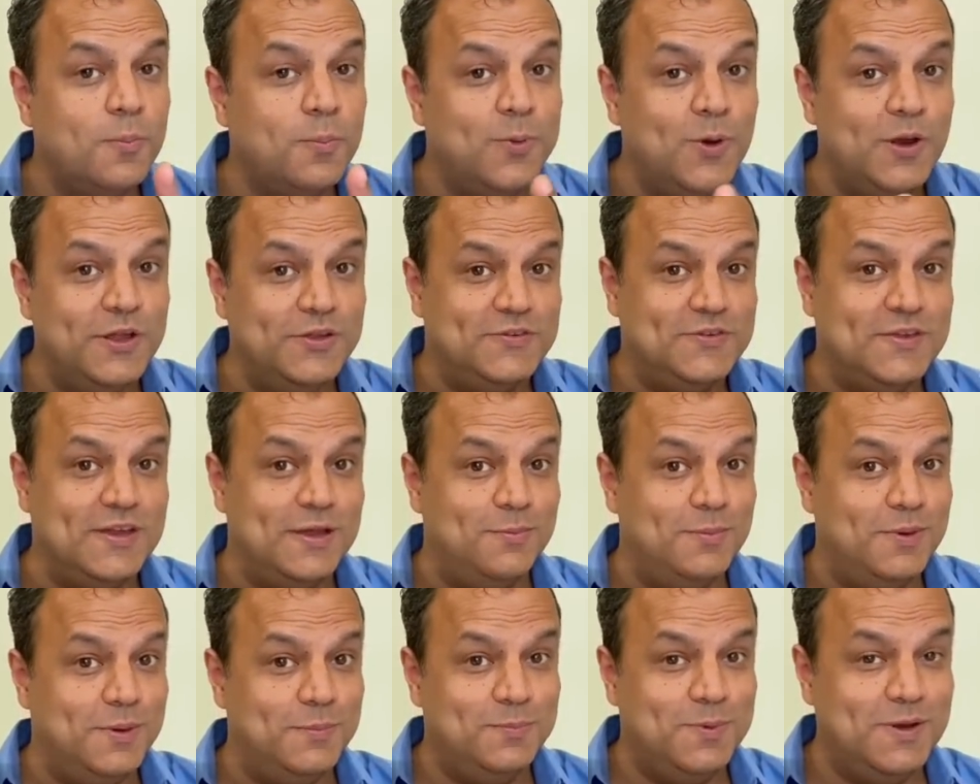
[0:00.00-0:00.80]
Please tell
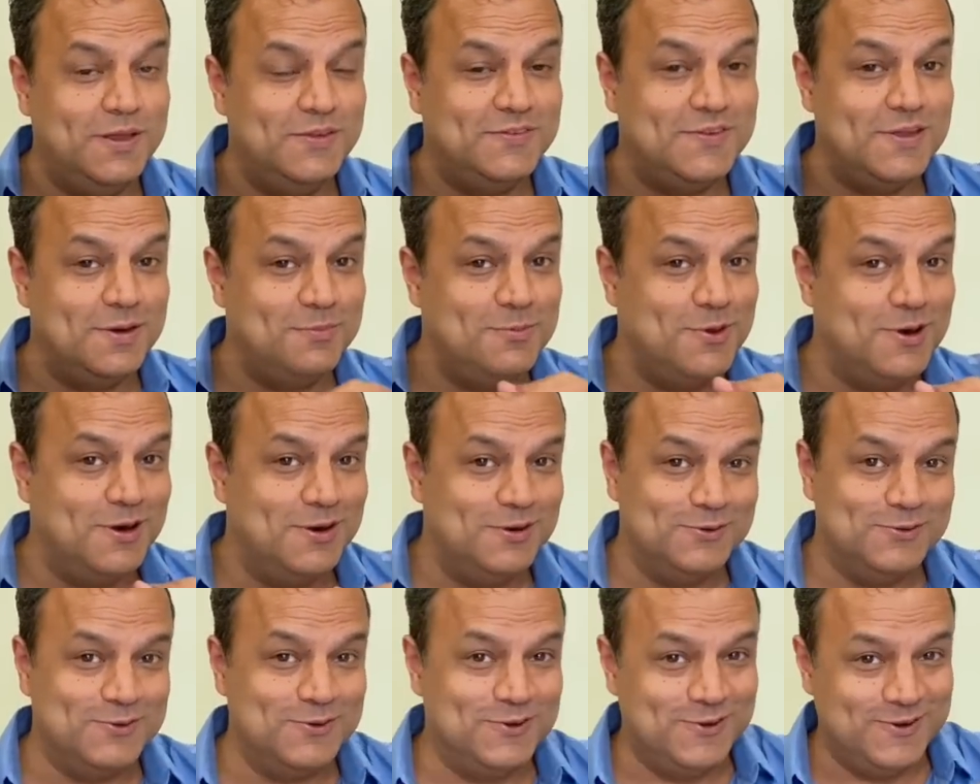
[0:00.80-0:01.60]
me you
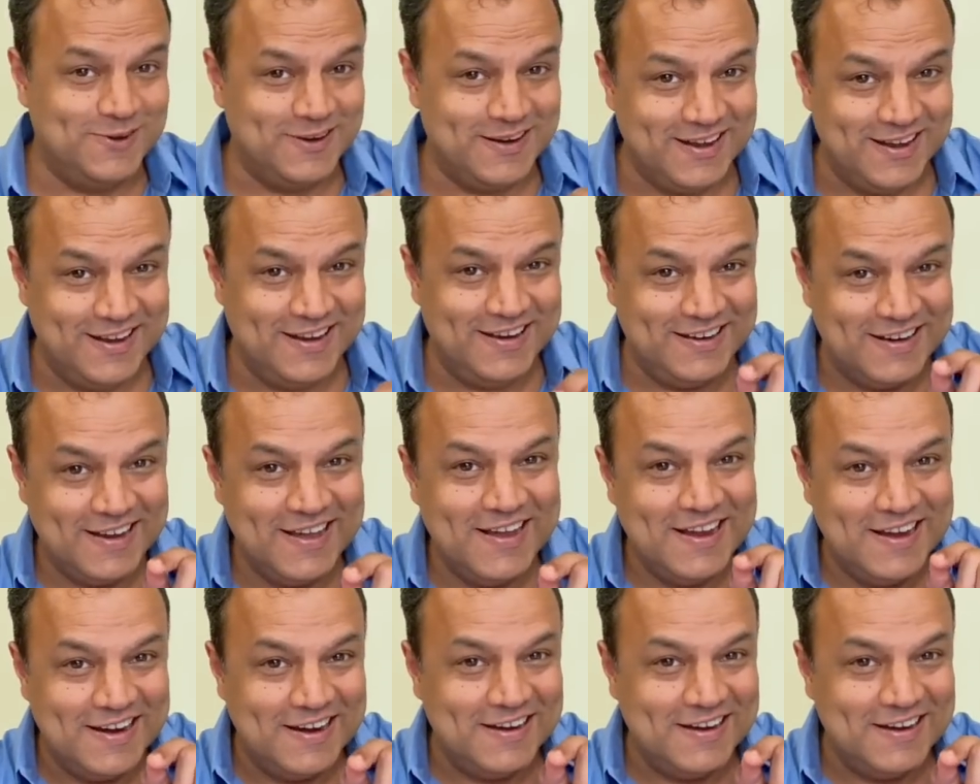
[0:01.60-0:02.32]
understood it, right?